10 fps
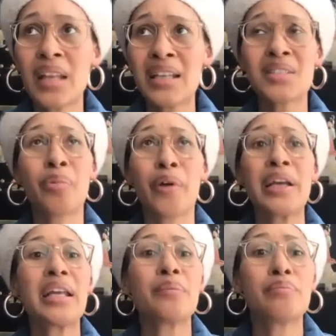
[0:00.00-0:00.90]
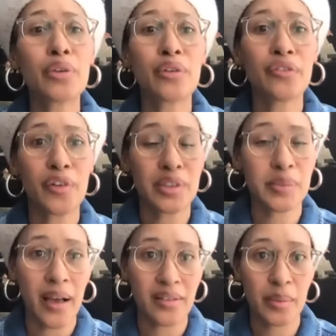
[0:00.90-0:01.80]
as bright and beautiful as
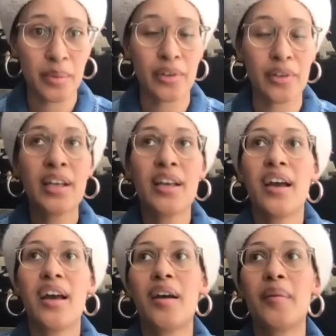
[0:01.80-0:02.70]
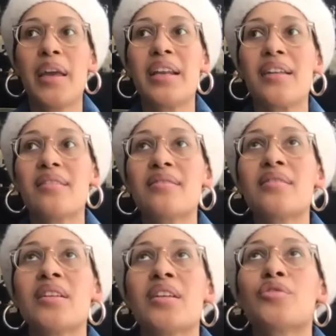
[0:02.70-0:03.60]
possible, um, and as
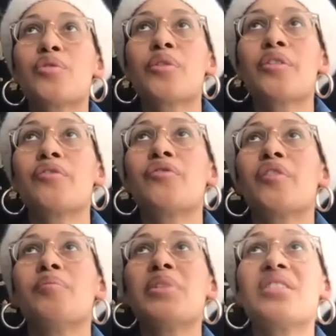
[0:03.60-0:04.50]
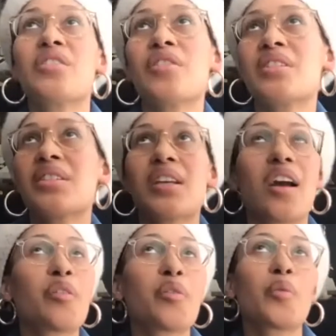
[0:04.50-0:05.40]
sort of mysteriously
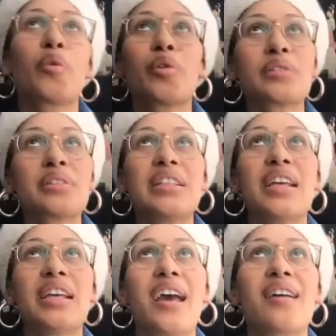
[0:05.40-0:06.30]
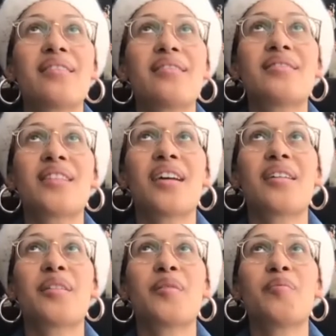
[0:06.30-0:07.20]
otherworldly as
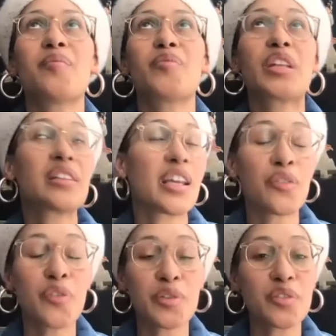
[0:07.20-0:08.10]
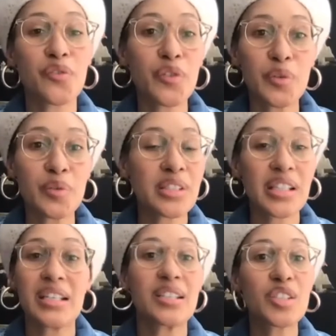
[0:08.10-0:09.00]
um, the land of frozen foods
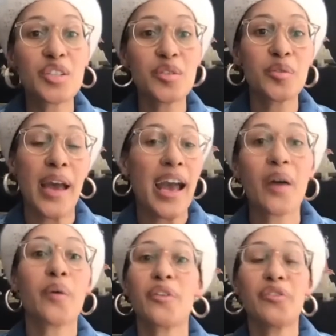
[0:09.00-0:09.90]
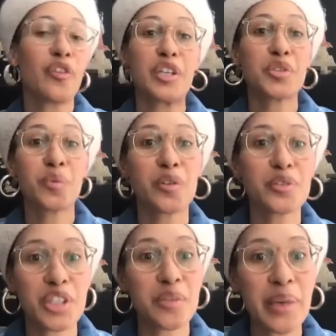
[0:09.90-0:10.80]
into our fresh
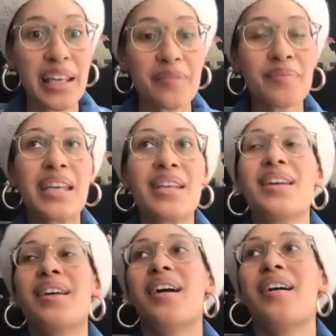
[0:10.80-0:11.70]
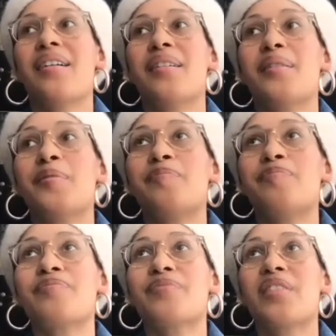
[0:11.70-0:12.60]
world could be.
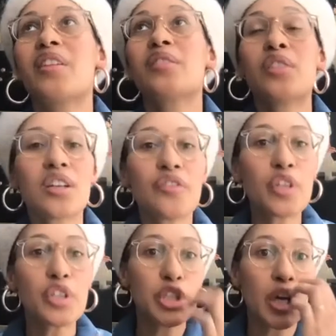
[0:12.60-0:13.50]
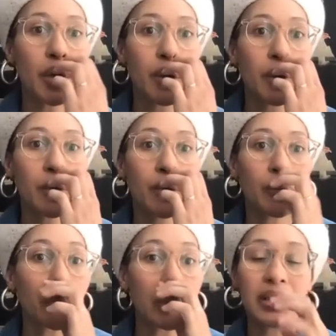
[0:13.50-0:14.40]
Um, the look of the show
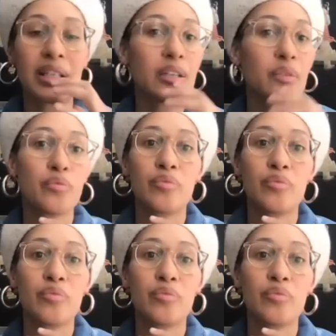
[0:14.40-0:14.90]
really